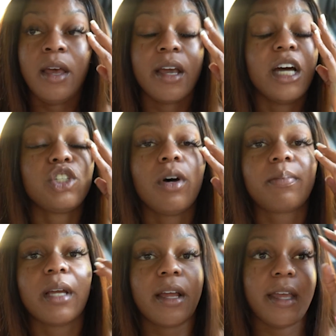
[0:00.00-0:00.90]
Because you up
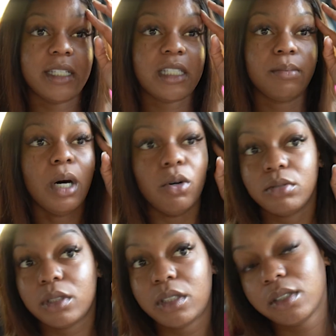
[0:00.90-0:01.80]
there getting
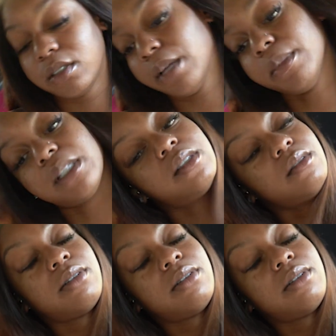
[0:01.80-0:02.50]
smoked. Let me see.